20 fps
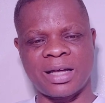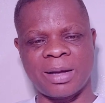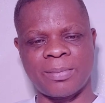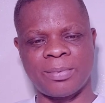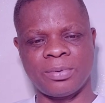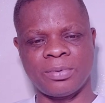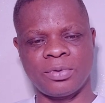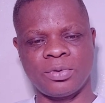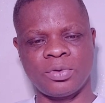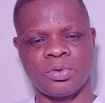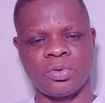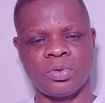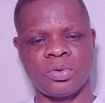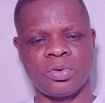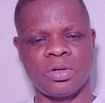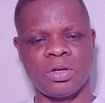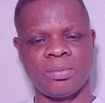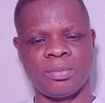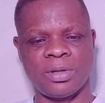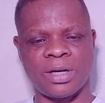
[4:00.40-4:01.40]
has happened
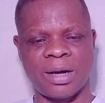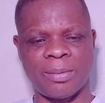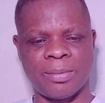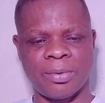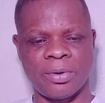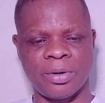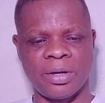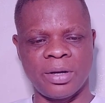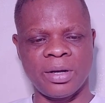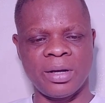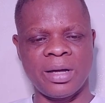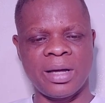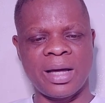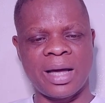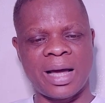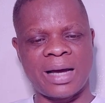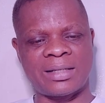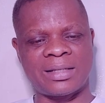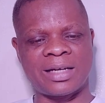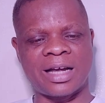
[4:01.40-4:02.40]
to Burnaboy.
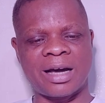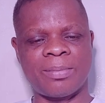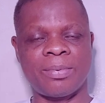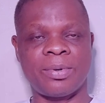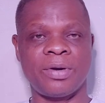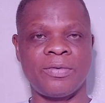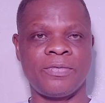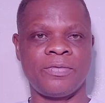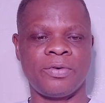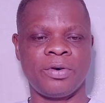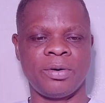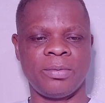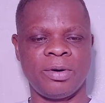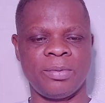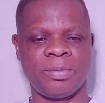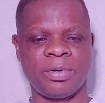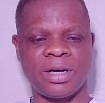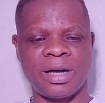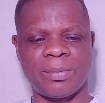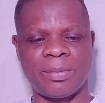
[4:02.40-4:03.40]
Hashtag pray
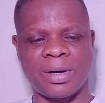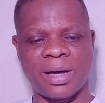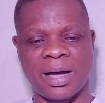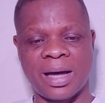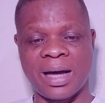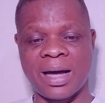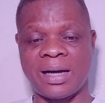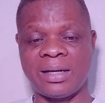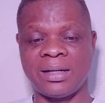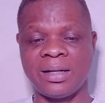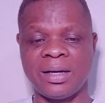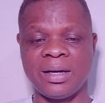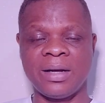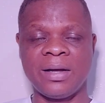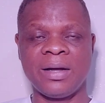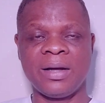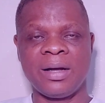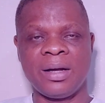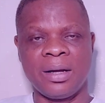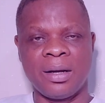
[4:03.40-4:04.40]
for Burnaboy. And
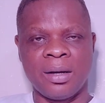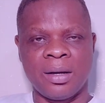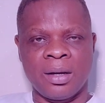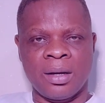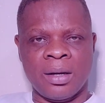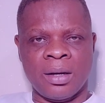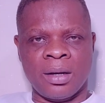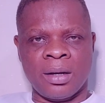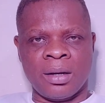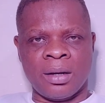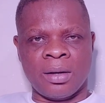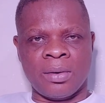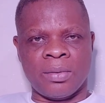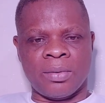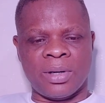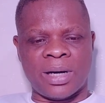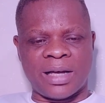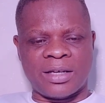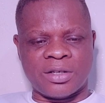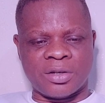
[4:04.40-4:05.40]

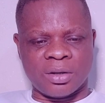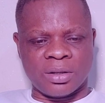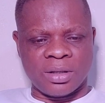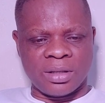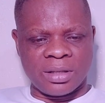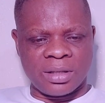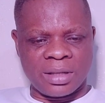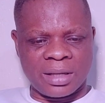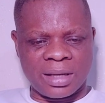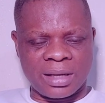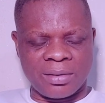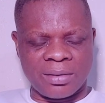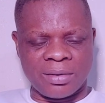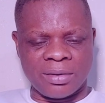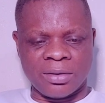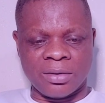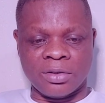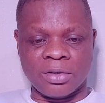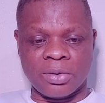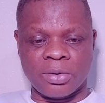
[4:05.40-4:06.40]
when I saw this,
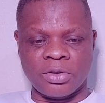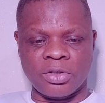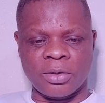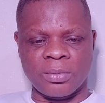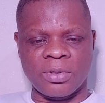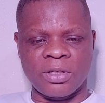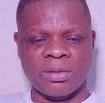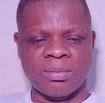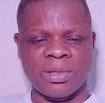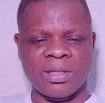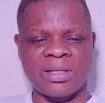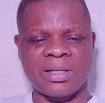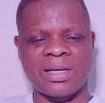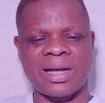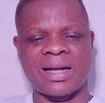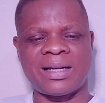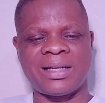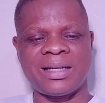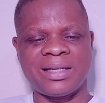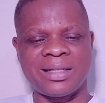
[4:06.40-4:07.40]
someone dropped this message
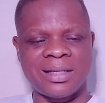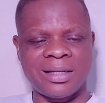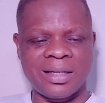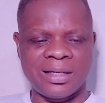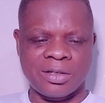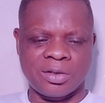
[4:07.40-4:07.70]
that this